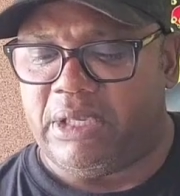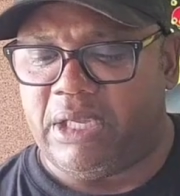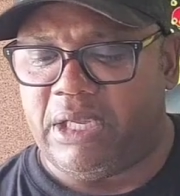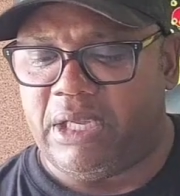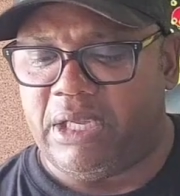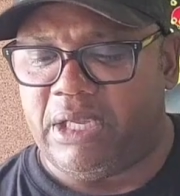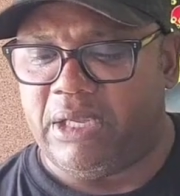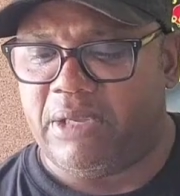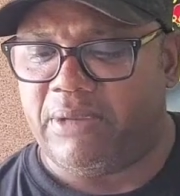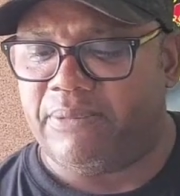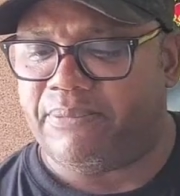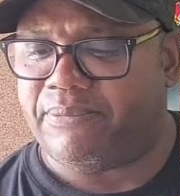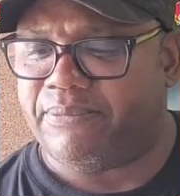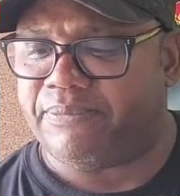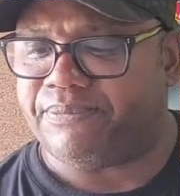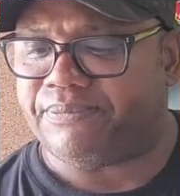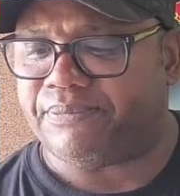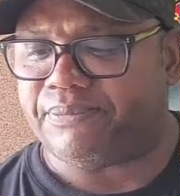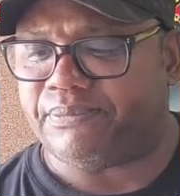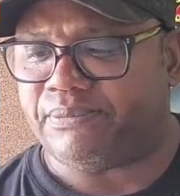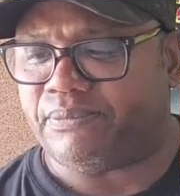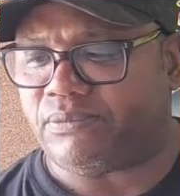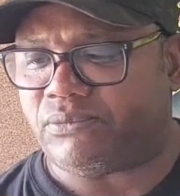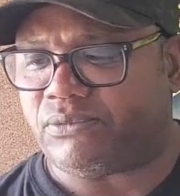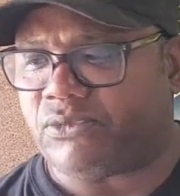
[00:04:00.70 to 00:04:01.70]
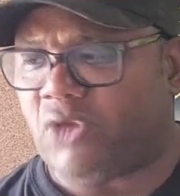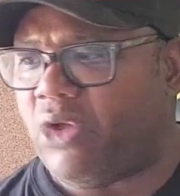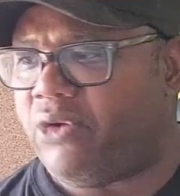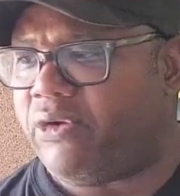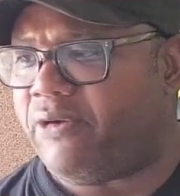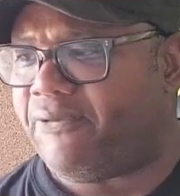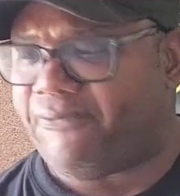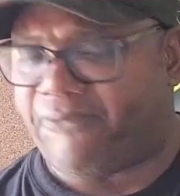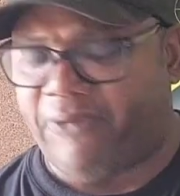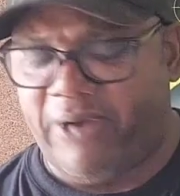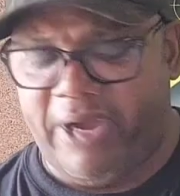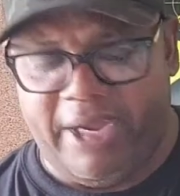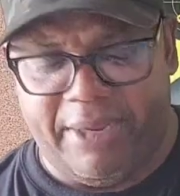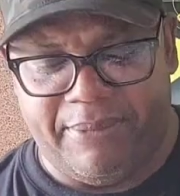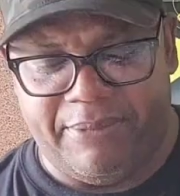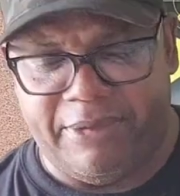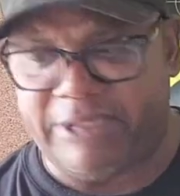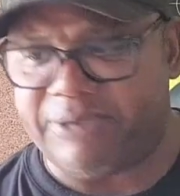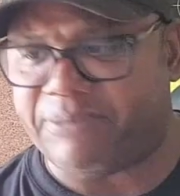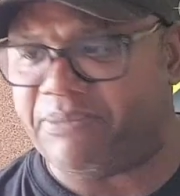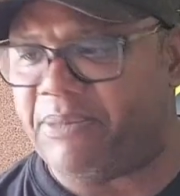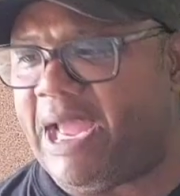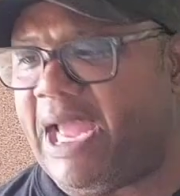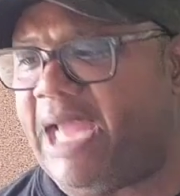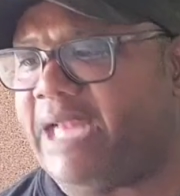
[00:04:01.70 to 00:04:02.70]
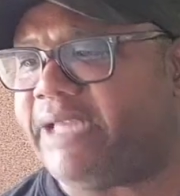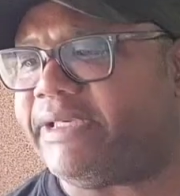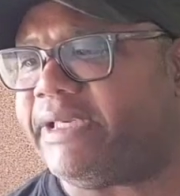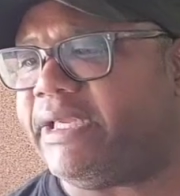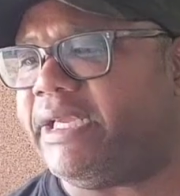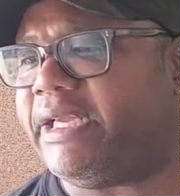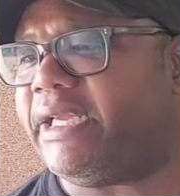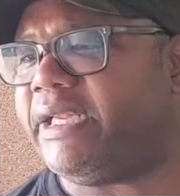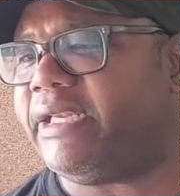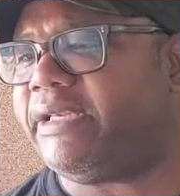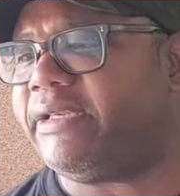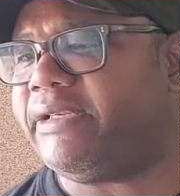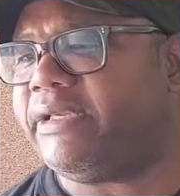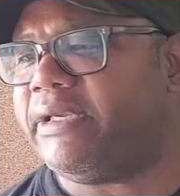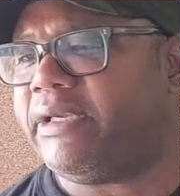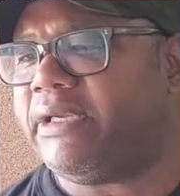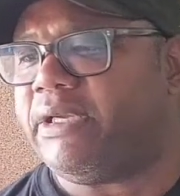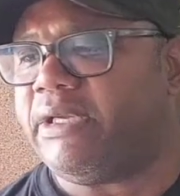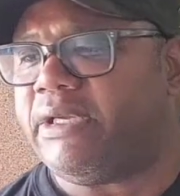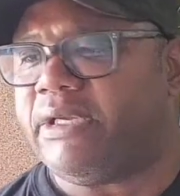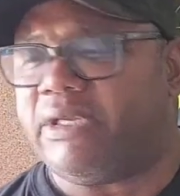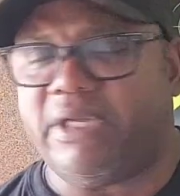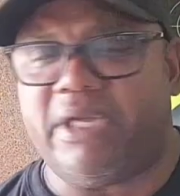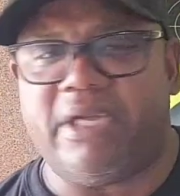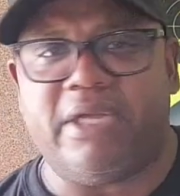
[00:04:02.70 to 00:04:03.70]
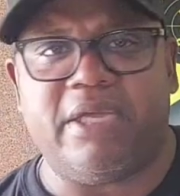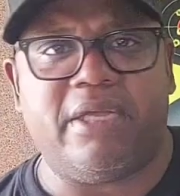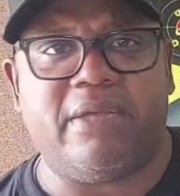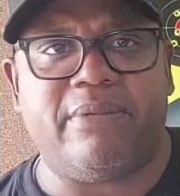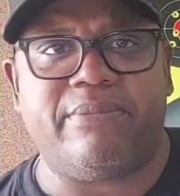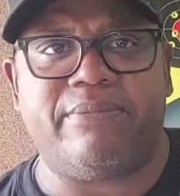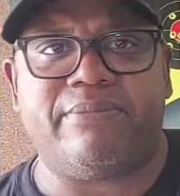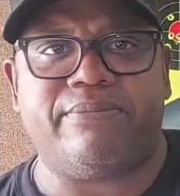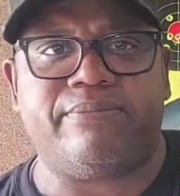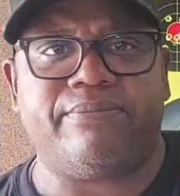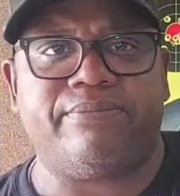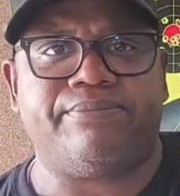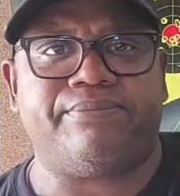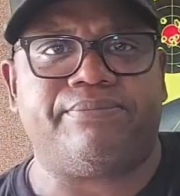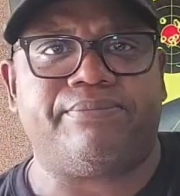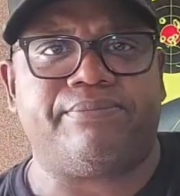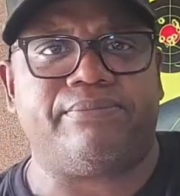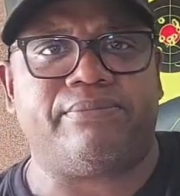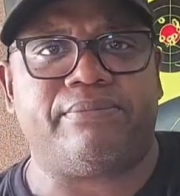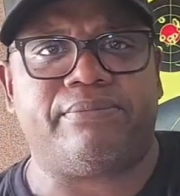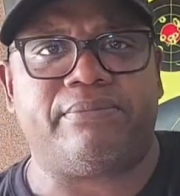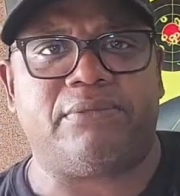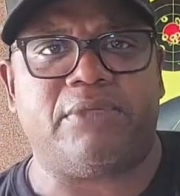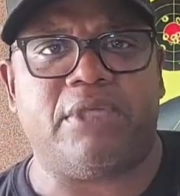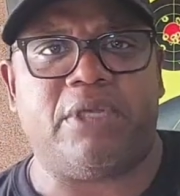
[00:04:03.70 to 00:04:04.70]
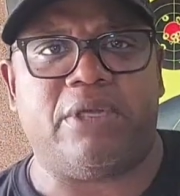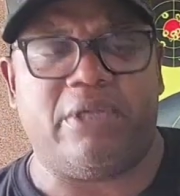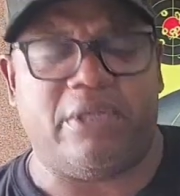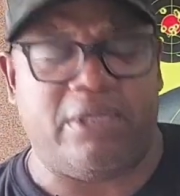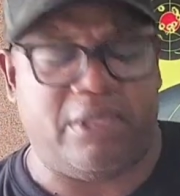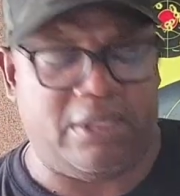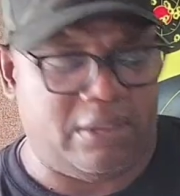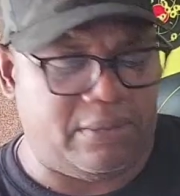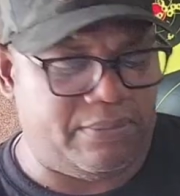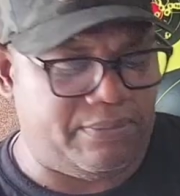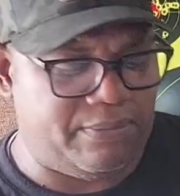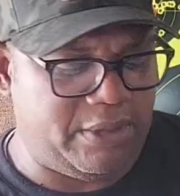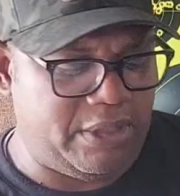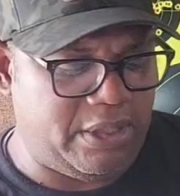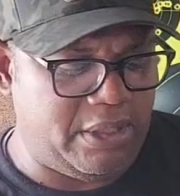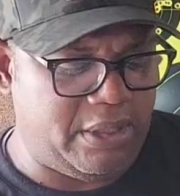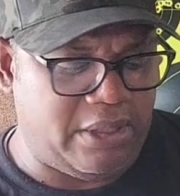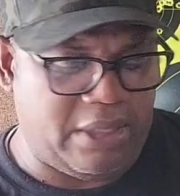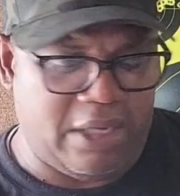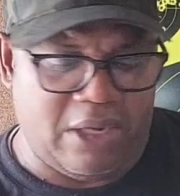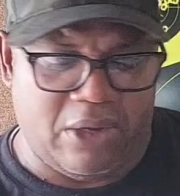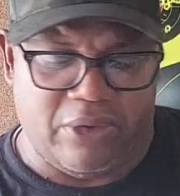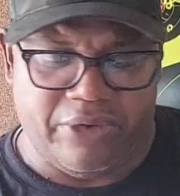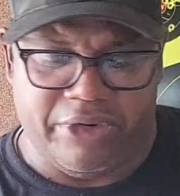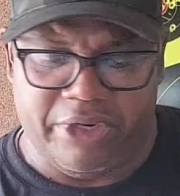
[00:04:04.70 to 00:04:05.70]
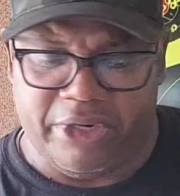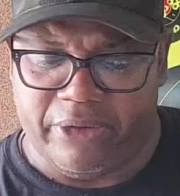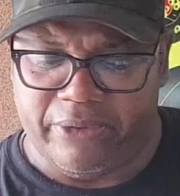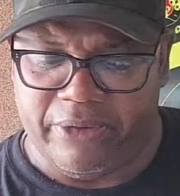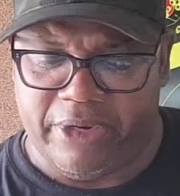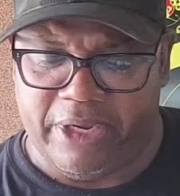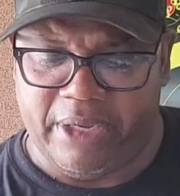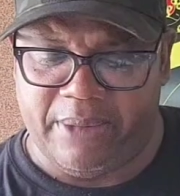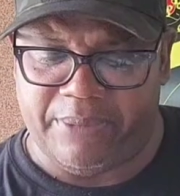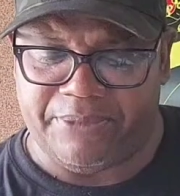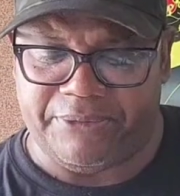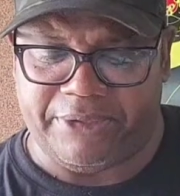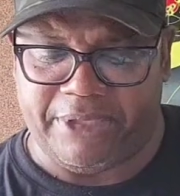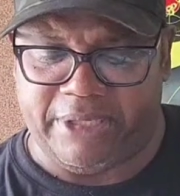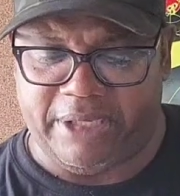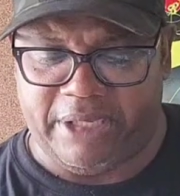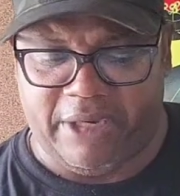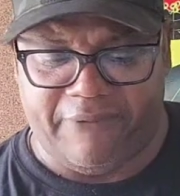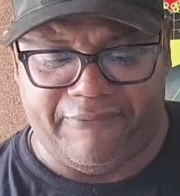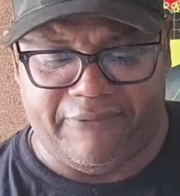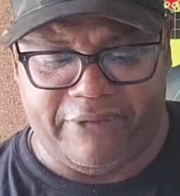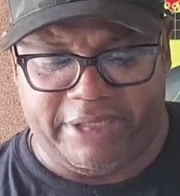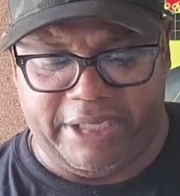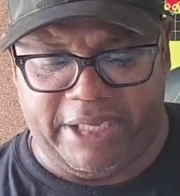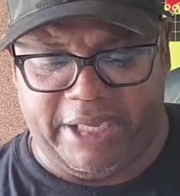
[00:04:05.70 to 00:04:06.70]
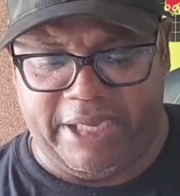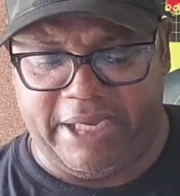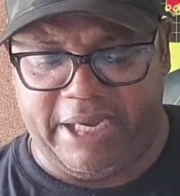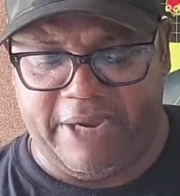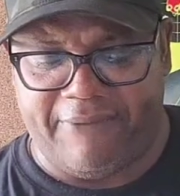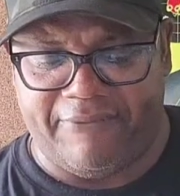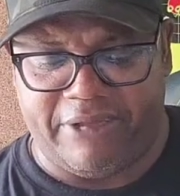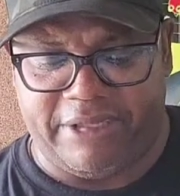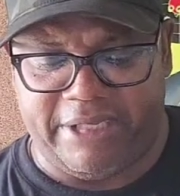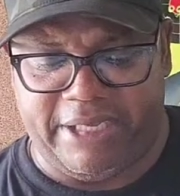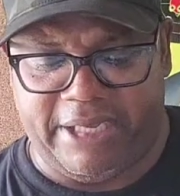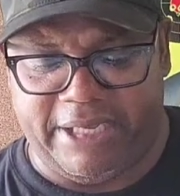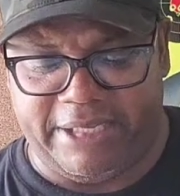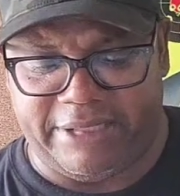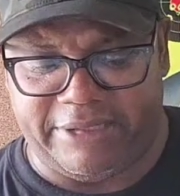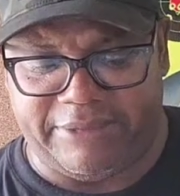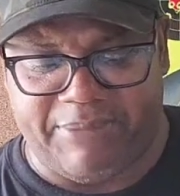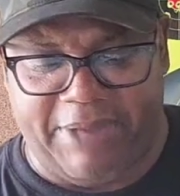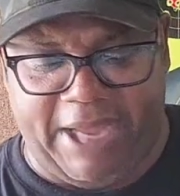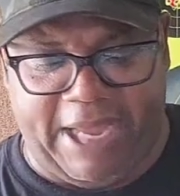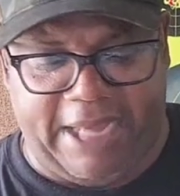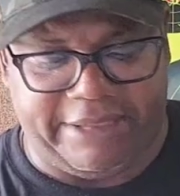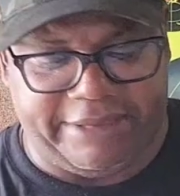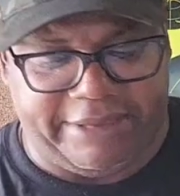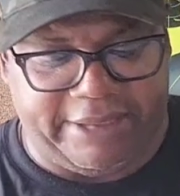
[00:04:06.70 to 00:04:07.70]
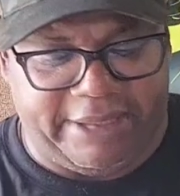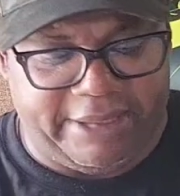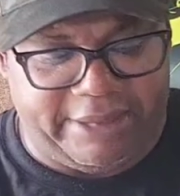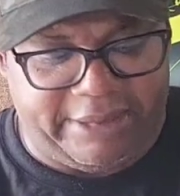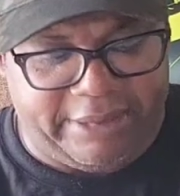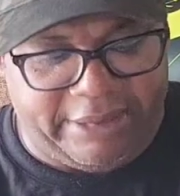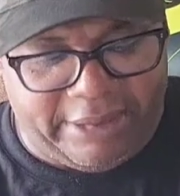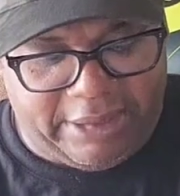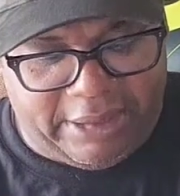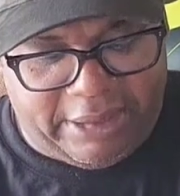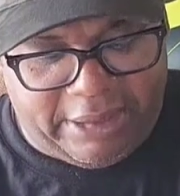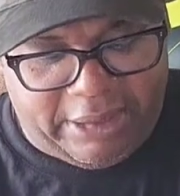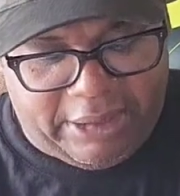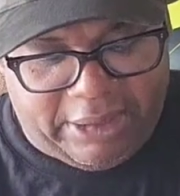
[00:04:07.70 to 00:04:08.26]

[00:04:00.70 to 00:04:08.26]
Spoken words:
on the frame is matching, on the grips, everything is matching.